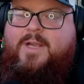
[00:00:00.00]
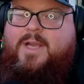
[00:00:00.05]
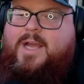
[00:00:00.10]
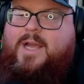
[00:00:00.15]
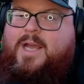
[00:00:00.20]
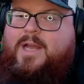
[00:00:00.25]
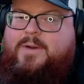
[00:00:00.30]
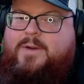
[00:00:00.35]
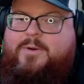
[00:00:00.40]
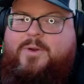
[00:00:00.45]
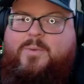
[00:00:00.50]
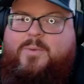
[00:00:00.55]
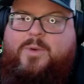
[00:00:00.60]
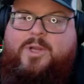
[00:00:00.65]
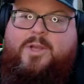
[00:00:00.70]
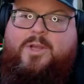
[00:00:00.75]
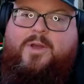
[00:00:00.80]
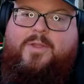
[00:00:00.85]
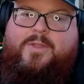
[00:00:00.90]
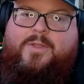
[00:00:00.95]
I don't know. What do
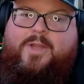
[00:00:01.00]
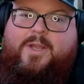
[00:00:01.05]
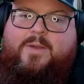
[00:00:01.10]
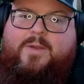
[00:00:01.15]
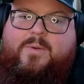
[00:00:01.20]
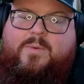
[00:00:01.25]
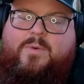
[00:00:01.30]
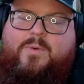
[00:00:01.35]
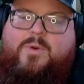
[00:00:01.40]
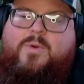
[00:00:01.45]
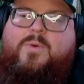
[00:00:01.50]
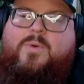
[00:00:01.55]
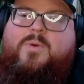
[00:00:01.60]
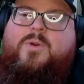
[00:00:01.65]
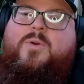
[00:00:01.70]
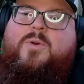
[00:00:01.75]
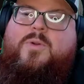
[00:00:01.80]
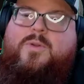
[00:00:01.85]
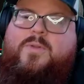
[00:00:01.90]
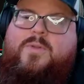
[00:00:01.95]
y'all think? Who
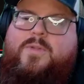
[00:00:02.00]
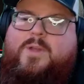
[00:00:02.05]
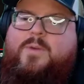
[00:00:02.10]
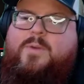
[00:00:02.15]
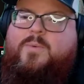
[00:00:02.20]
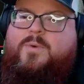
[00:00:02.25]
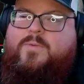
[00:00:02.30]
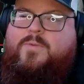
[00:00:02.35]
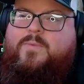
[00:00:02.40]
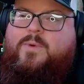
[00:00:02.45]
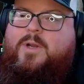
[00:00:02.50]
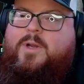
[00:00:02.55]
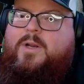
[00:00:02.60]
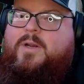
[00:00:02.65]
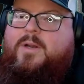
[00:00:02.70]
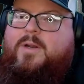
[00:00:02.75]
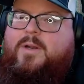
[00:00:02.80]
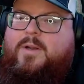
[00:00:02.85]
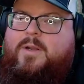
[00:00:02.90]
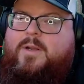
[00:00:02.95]
do you think would have won
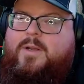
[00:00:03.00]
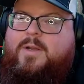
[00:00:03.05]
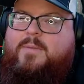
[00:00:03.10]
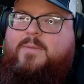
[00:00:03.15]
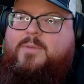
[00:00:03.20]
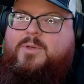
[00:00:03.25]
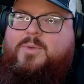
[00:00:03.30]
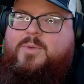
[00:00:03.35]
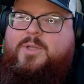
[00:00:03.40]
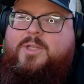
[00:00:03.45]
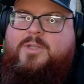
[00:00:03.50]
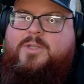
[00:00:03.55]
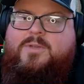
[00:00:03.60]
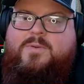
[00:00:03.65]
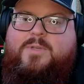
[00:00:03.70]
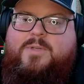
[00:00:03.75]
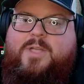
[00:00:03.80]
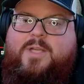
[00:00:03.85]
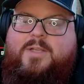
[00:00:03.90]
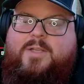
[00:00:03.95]
between these two
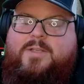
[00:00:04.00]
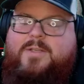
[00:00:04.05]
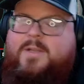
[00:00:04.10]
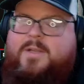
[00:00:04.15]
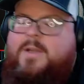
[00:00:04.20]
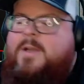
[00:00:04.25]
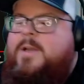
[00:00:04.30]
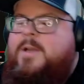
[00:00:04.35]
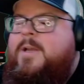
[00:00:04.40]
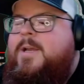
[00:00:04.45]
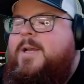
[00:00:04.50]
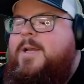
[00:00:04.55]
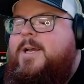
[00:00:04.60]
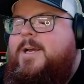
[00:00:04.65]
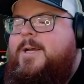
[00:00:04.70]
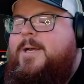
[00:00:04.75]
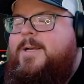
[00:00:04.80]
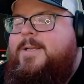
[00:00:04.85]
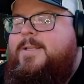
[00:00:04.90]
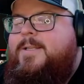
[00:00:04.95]
tanks?
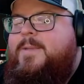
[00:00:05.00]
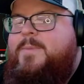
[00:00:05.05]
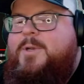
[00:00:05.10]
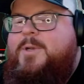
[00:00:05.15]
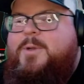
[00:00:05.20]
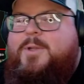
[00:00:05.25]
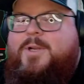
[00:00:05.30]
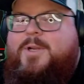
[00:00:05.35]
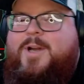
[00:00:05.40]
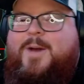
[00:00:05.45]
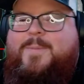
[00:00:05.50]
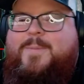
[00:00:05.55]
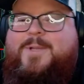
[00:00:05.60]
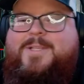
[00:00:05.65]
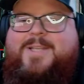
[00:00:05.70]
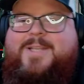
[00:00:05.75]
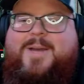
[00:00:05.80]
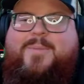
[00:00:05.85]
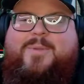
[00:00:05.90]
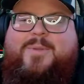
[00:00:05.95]
Let me know in the comments
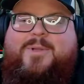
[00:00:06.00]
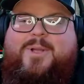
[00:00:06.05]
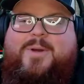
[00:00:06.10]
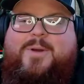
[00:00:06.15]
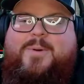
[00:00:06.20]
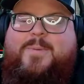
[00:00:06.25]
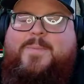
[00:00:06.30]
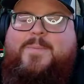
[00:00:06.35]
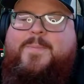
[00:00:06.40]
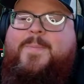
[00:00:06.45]
down below.